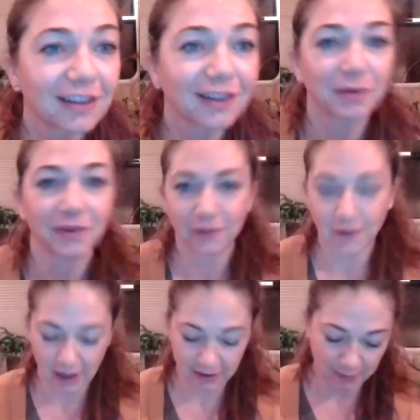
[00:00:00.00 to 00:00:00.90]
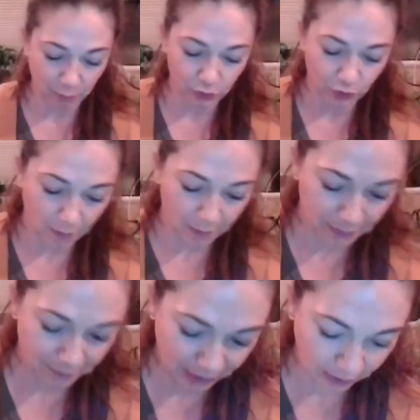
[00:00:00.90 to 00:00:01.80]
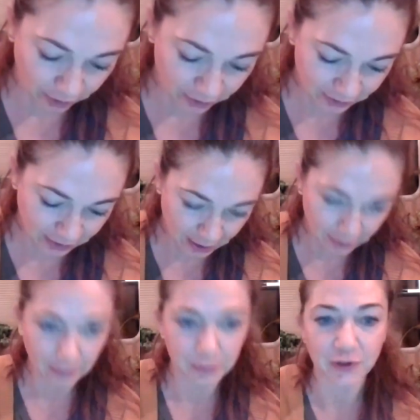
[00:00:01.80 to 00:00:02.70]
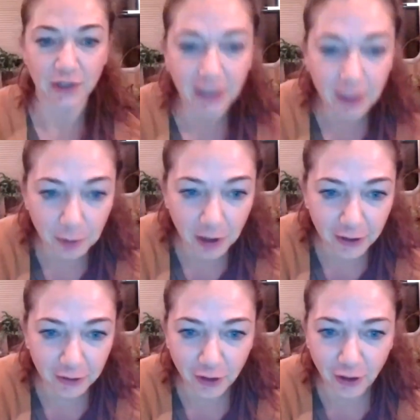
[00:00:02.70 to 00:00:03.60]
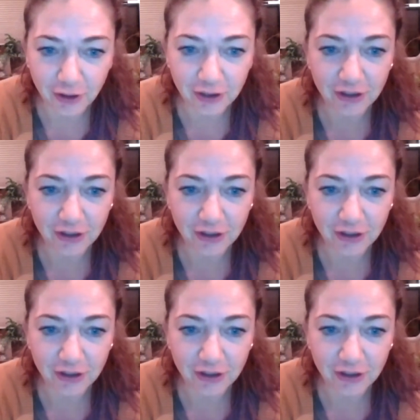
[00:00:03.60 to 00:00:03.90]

I think we've had someone drop here. I'm um, just going to keep an eye on our.